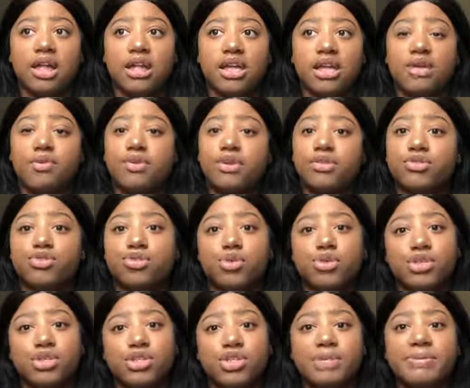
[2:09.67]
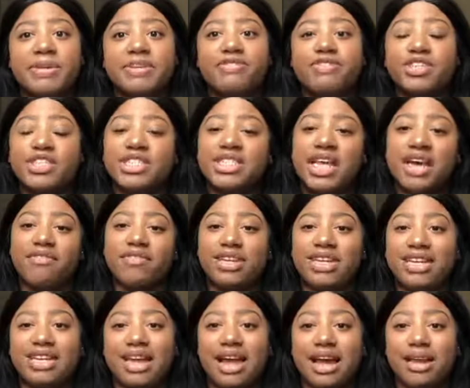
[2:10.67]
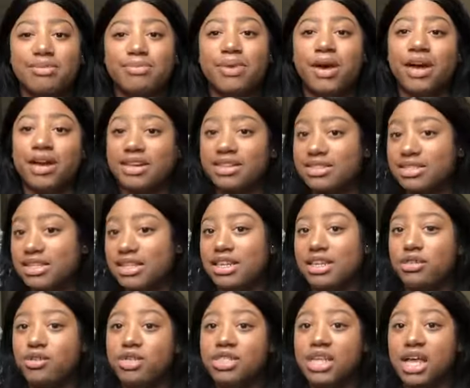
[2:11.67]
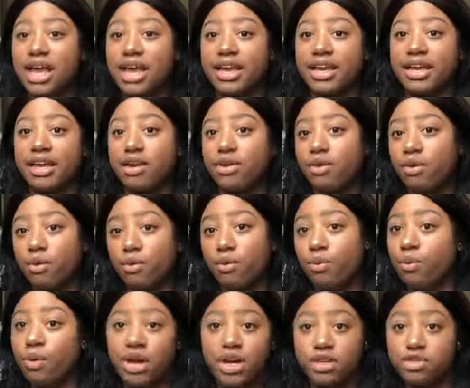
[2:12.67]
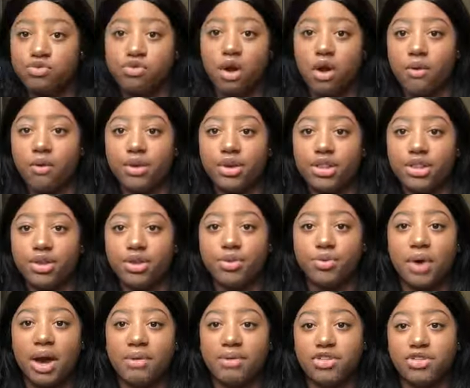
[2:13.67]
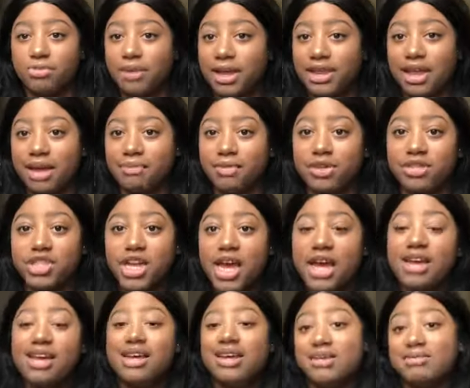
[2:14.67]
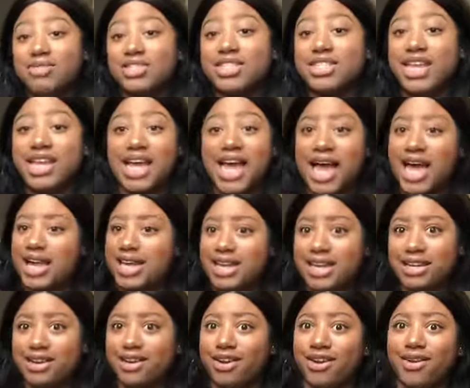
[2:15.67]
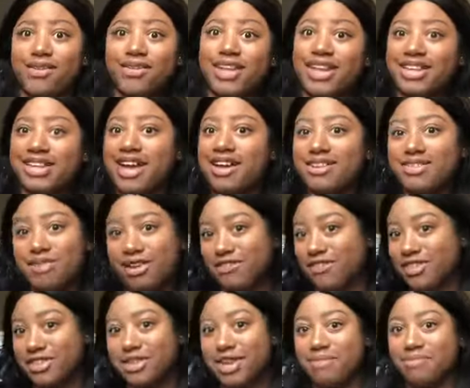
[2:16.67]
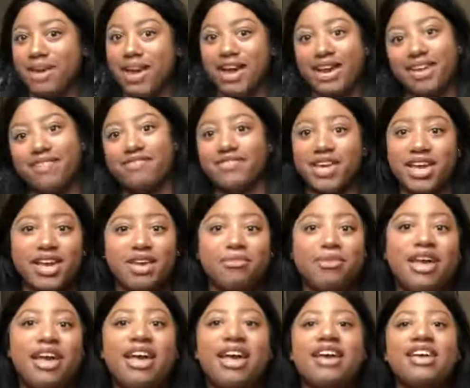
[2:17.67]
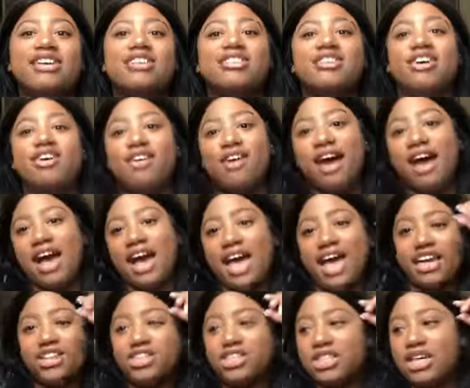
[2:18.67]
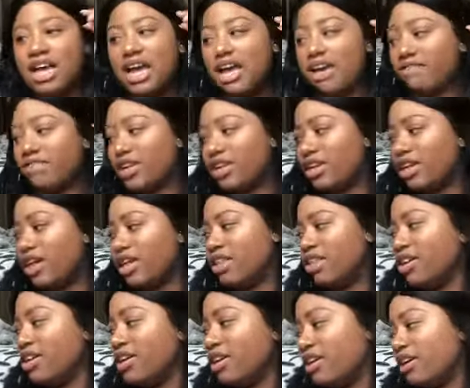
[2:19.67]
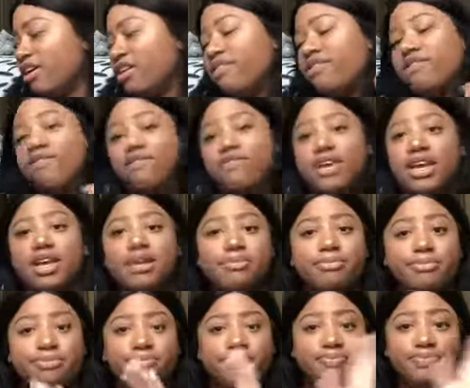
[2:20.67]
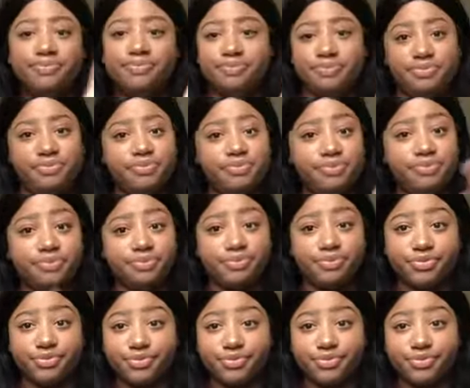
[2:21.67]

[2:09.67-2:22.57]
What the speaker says: he would have sold it to me for 79 bucks, and he was like, what is wrong with you? Why would you pay that much? I'm just like, I didn't know. Like, that was my first time buying a vape. So I actually have another vape in